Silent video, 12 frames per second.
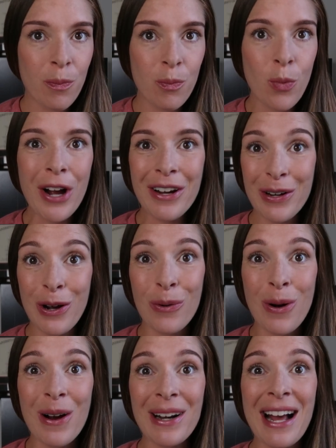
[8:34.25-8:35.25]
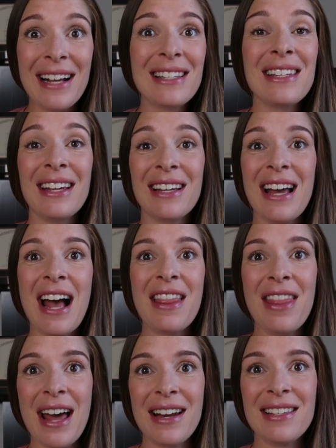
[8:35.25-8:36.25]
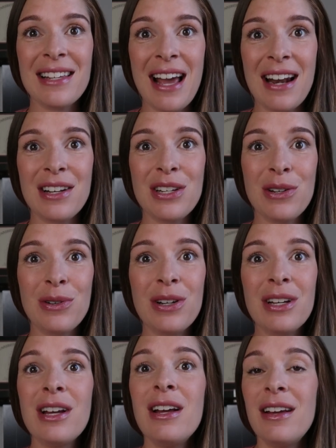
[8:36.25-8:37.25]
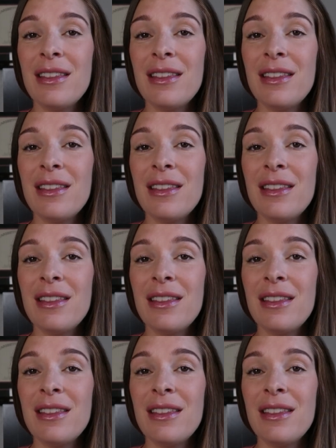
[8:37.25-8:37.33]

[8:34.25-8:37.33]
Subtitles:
what could go wrong next. Like that is the attitude